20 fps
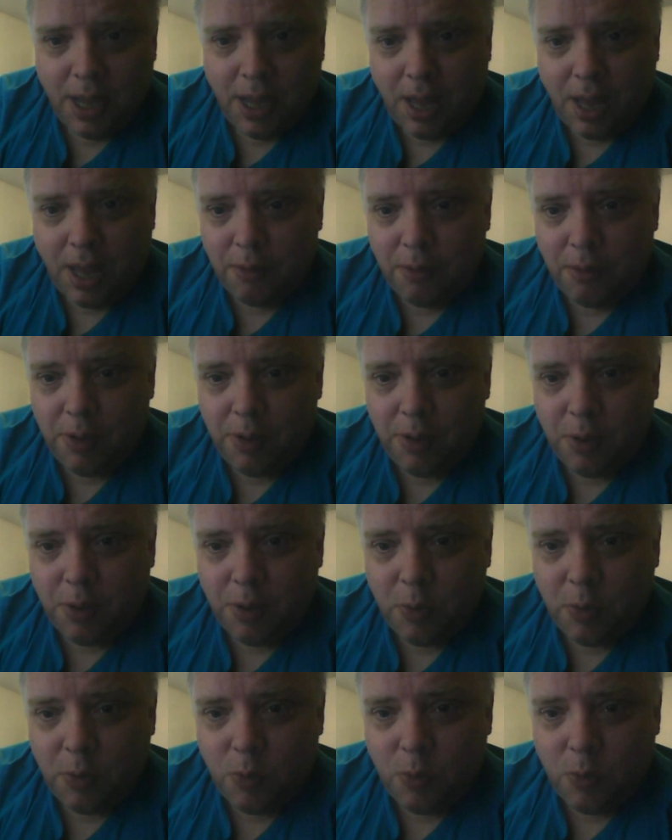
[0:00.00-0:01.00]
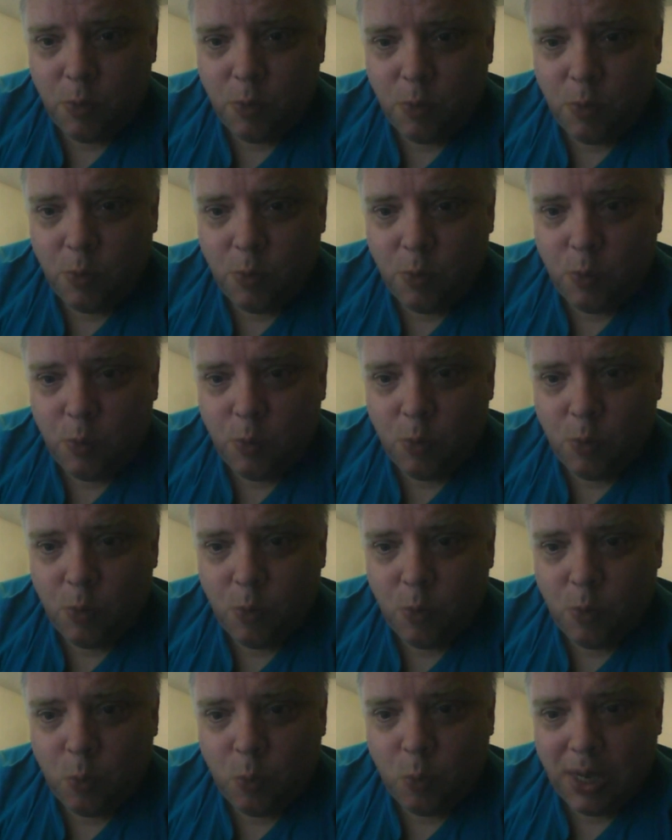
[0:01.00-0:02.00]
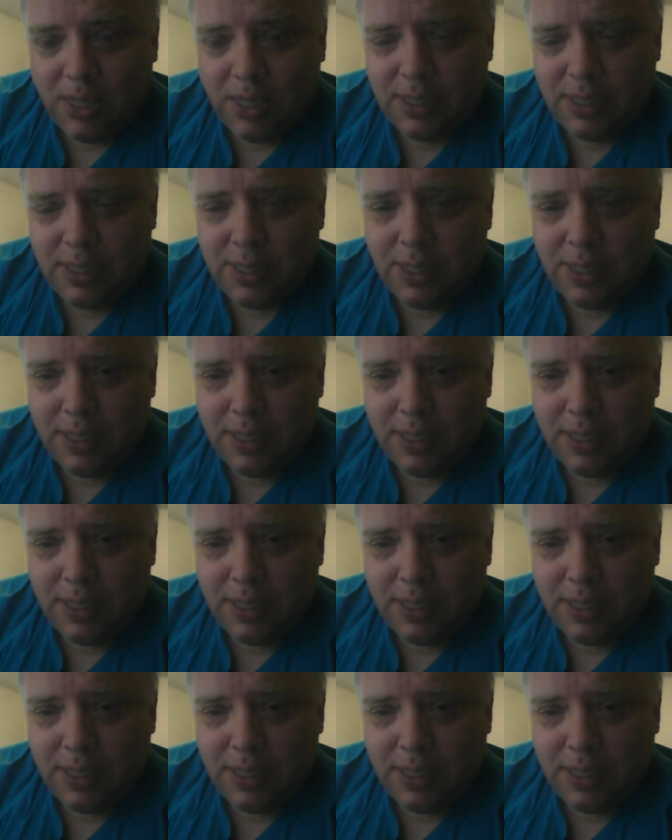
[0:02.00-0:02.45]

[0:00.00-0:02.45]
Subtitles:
I don't know what